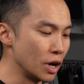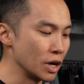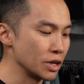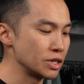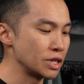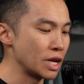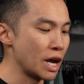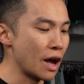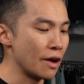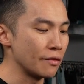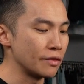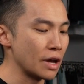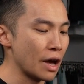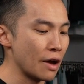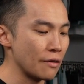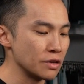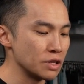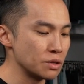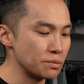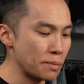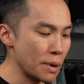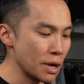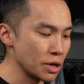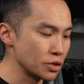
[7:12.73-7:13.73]
actually have to have
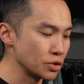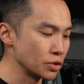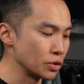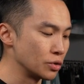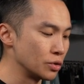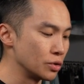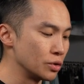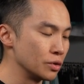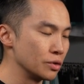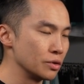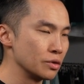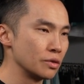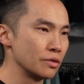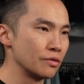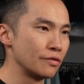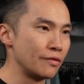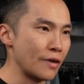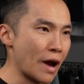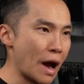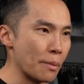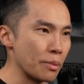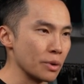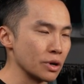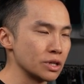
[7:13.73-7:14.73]
special
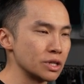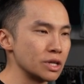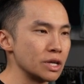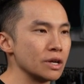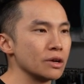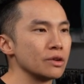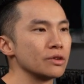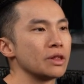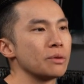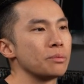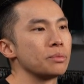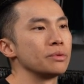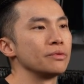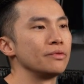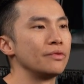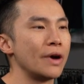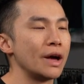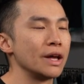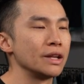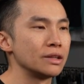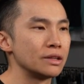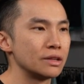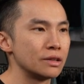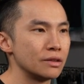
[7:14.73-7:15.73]
fabrics here that
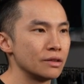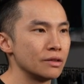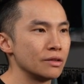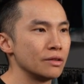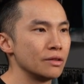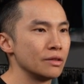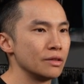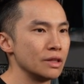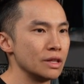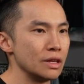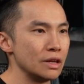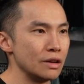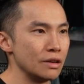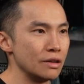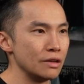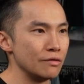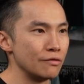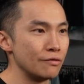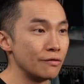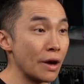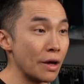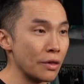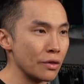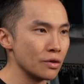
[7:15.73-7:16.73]
prevent the
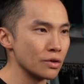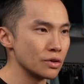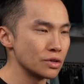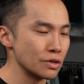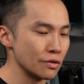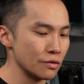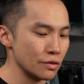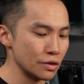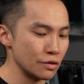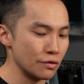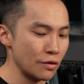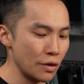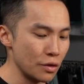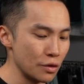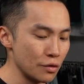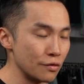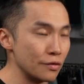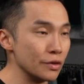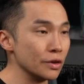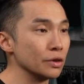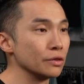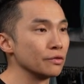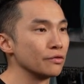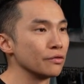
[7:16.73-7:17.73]
feathers, if it's feather
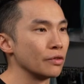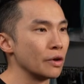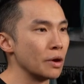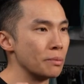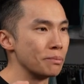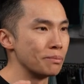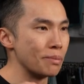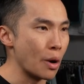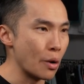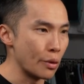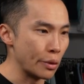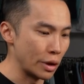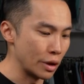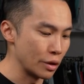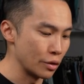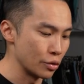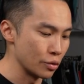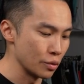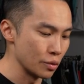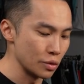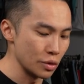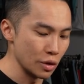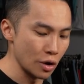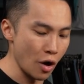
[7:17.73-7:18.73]
filled, from poking
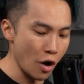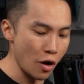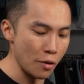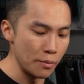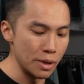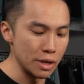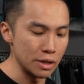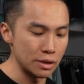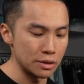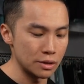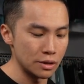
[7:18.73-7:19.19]
through the garment.